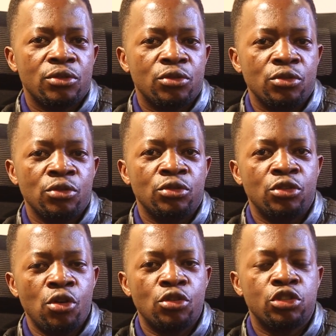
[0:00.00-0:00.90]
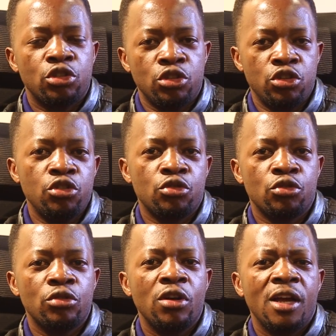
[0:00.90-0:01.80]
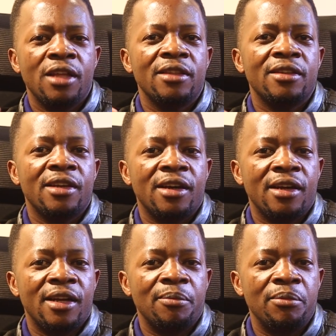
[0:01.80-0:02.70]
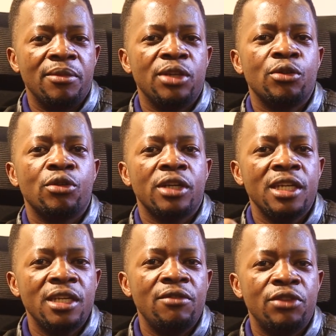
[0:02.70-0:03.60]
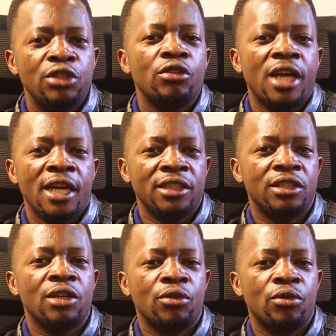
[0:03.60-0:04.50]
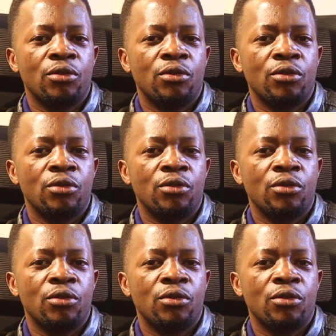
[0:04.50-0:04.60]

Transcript: to talk to you. You individualize the